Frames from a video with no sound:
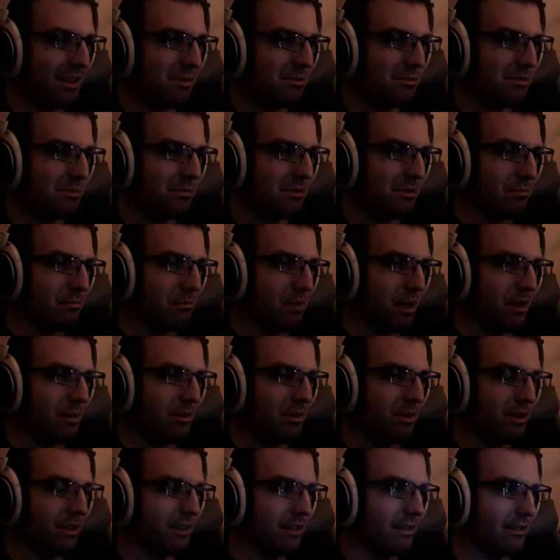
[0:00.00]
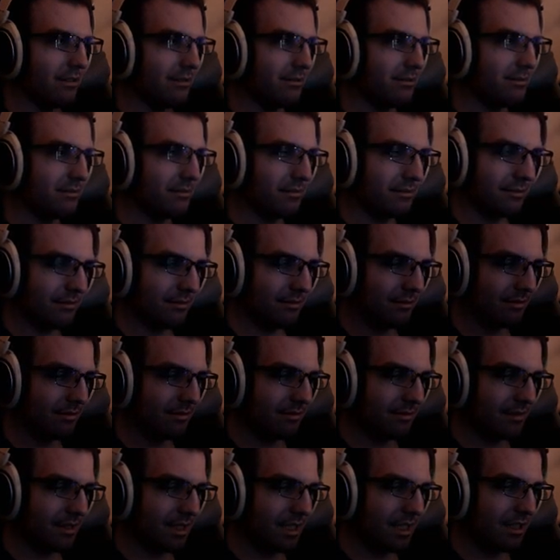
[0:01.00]
I'll be bedridden
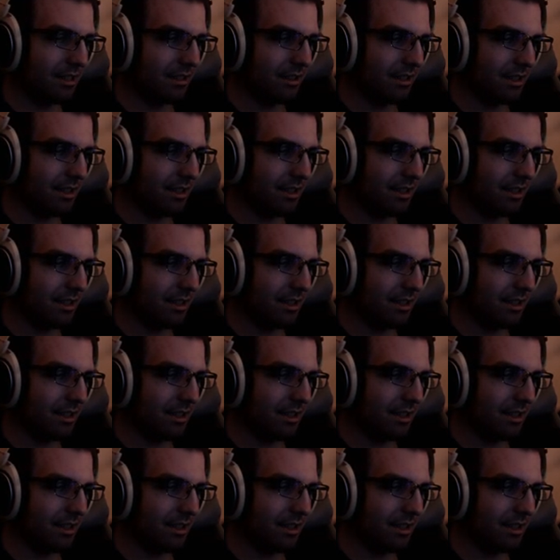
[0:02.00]
till the